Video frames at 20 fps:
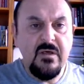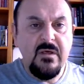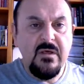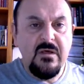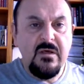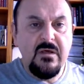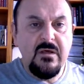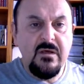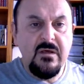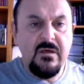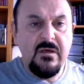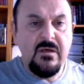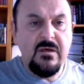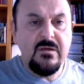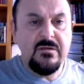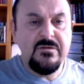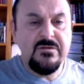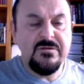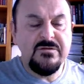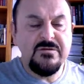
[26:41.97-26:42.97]

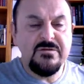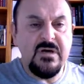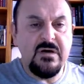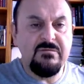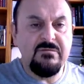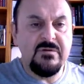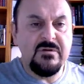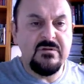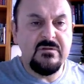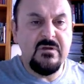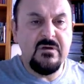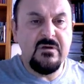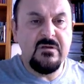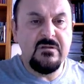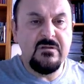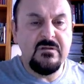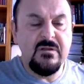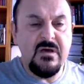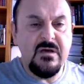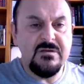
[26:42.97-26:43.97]
This is our
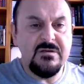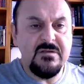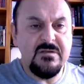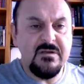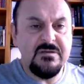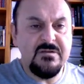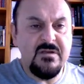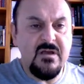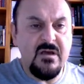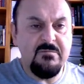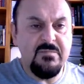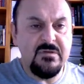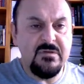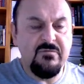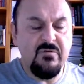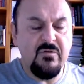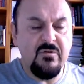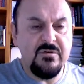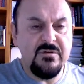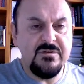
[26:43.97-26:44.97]
last example
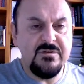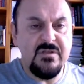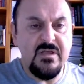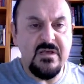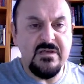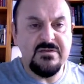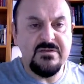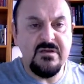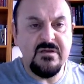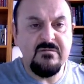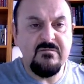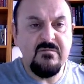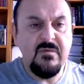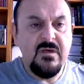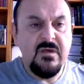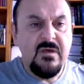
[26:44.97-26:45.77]
for this lesson.